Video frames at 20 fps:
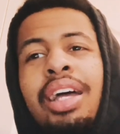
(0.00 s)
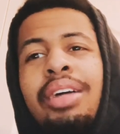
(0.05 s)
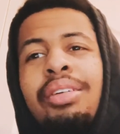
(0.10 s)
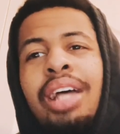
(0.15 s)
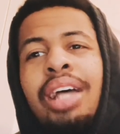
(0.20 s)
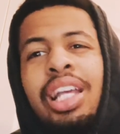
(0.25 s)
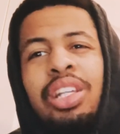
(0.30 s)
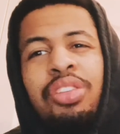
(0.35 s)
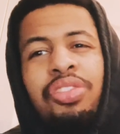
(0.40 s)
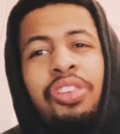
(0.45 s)

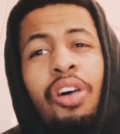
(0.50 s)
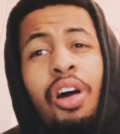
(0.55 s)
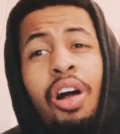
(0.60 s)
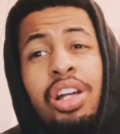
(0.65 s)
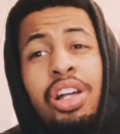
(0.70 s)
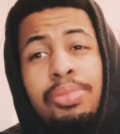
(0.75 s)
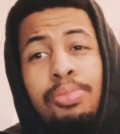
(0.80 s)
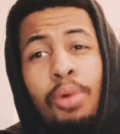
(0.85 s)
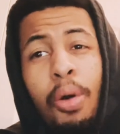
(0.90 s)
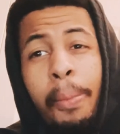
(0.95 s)
as far
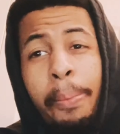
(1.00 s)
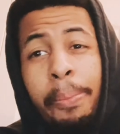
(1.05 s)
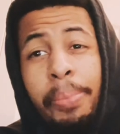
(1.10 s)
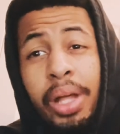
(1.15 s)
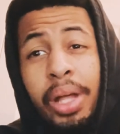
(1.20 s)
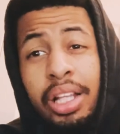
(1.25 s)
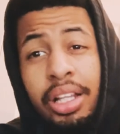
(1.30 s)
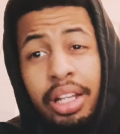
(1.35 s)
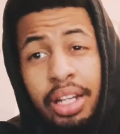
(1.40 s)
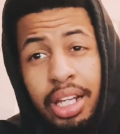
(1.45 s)
as
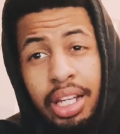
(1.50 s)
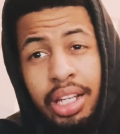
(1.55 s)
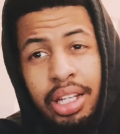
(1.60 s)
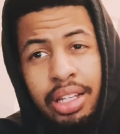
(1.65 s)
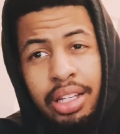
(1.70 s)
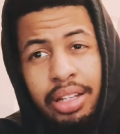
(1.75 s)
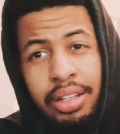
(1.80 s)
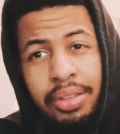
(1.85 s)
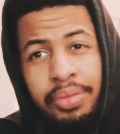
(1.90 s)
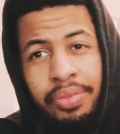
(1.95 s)
mobility,
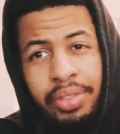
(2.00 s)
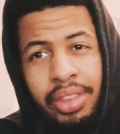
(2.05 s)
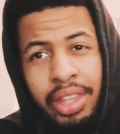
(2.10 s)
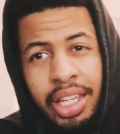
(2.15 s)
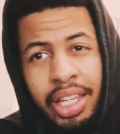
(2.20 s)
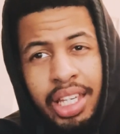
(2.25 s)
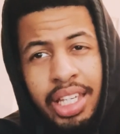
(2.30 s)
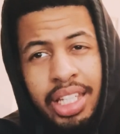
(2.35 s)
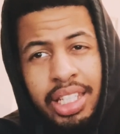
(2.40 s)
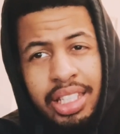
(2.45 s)

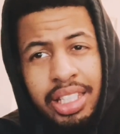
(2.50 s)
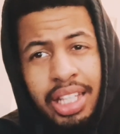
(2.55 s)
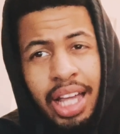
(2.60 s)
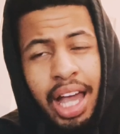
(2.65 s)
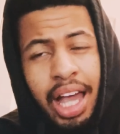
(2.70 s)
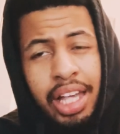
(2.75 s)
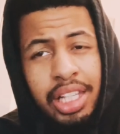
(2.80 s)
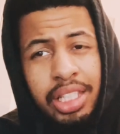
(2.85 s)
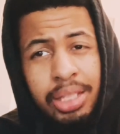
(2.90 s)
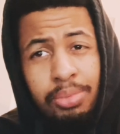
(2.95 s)
he's
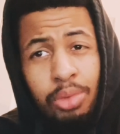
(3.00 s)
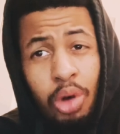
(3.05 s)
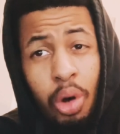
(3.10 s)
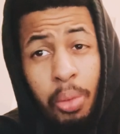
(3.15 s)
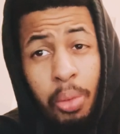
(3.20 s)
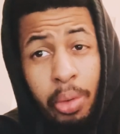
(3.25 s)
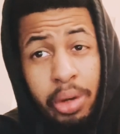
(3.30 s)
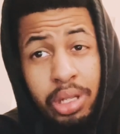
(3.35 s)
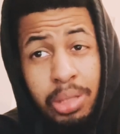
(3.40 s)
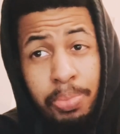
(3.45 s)
not as
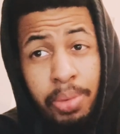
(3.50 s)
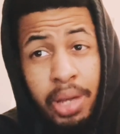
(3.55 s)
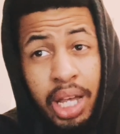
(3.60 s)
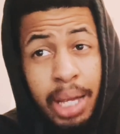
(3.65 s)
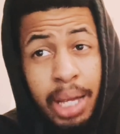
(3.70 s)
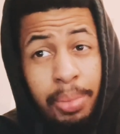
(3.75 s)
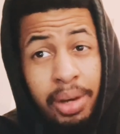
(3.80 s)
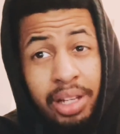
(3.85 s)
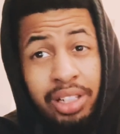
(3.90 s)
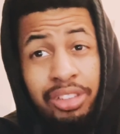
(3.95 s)
mobile as
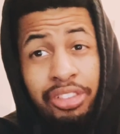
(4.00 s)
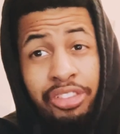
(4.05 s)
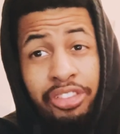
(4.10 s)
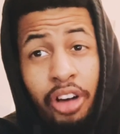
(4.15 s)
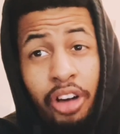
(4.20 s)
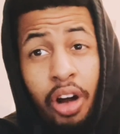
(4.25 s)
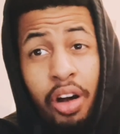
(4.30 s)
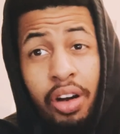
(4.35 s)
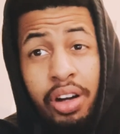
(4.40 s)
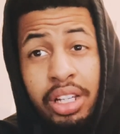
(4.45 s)
Pickett, but as
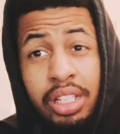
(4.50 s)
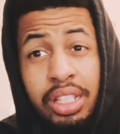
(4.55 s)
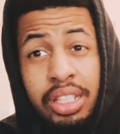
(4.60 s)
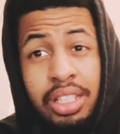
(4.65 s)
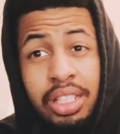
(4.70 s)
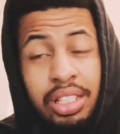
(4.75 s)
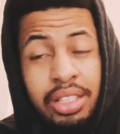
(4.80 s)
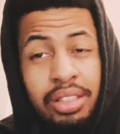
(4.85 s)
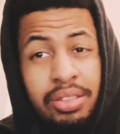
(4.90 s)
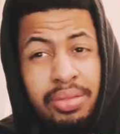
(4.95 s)
far
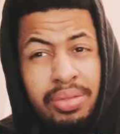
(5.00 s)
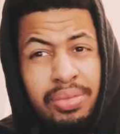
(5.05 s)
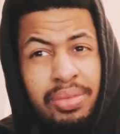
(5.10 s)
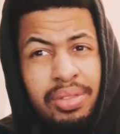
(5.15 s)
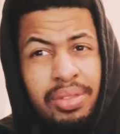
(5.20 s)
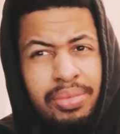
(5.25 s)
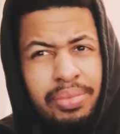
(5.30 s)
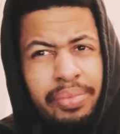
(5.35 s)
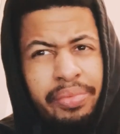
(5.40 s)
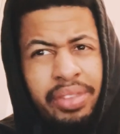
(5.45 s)
as
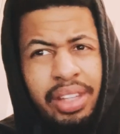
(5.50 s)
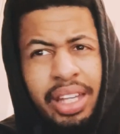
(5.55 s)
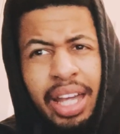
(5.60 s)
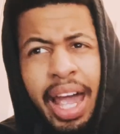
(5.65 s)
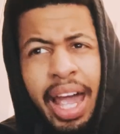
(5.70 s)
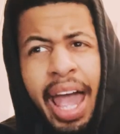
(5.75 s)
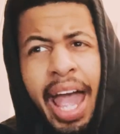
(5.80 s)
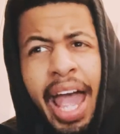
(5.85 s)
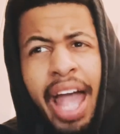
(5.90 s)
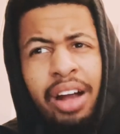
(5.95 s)

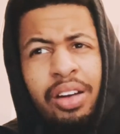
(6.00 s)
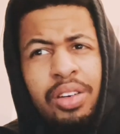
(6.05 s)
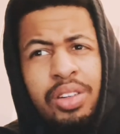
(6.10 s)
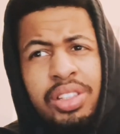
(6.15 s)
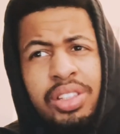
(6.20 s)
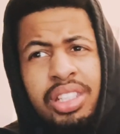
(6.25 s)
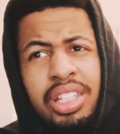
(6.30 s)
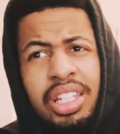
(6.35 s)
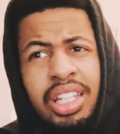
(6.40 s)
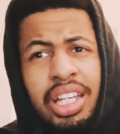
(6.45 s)

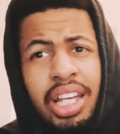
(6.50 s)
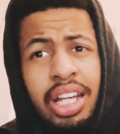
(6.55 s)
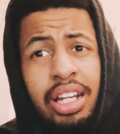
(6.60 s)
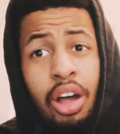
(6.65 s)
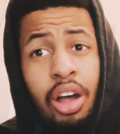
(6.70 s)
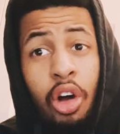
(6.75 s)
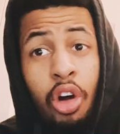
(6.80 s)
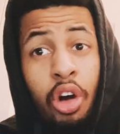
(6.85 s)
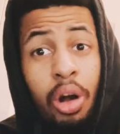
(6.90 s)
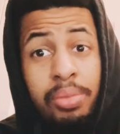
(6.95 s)
accuracy and
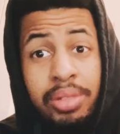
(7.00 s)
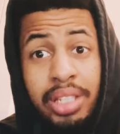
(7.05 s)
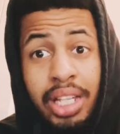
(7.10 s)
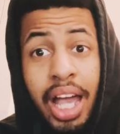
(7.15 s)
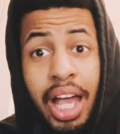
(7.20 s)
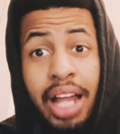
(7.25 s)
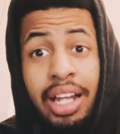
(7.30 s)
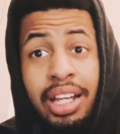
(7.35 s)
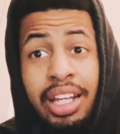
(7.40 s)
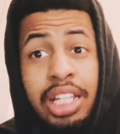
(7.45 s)
arm
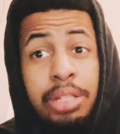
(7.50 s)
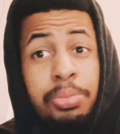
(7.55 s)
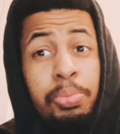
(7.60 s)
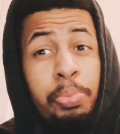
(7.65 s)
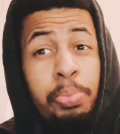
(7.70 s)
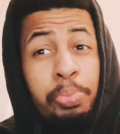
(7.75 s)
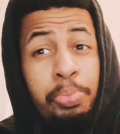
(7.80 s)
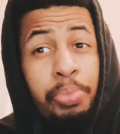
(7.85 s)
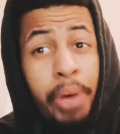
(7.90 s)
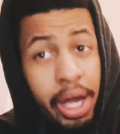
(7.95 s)
talent, he's
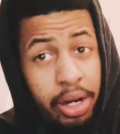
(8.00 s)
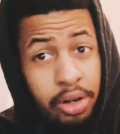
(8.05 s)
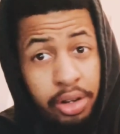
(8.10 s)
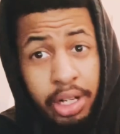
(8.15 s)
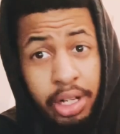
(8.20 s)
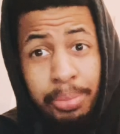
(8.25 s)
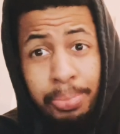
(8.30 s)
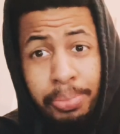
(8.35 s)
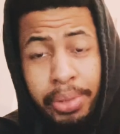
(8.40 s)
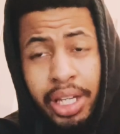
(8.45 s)
better
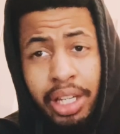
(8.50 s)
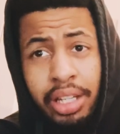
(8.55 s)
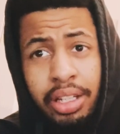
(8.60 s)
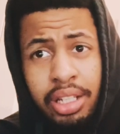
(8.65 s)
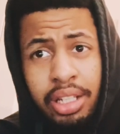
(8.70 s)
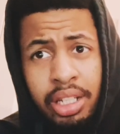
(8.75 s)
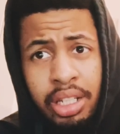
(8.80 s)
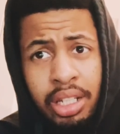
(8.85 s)
than Pickett.